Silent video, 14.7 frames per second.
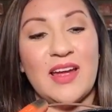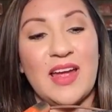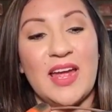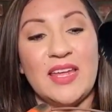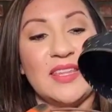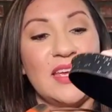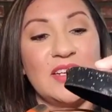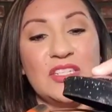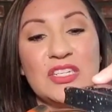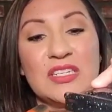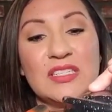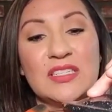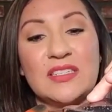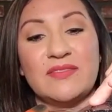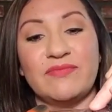And then
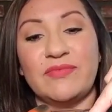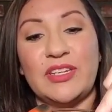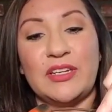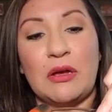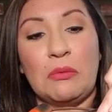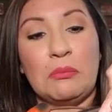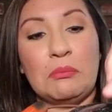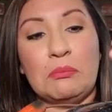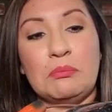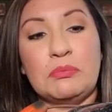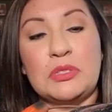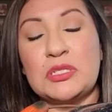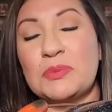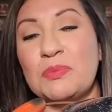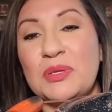just, you know,
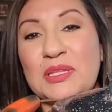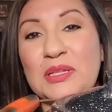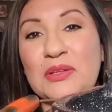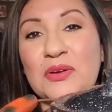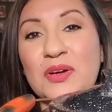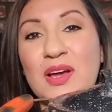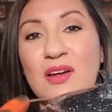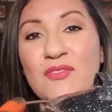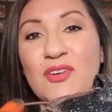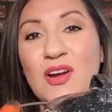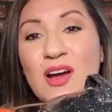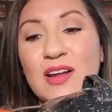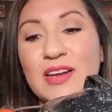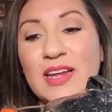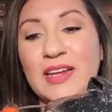just put the little cover
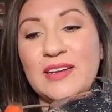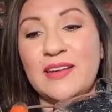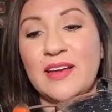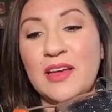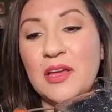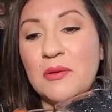on it.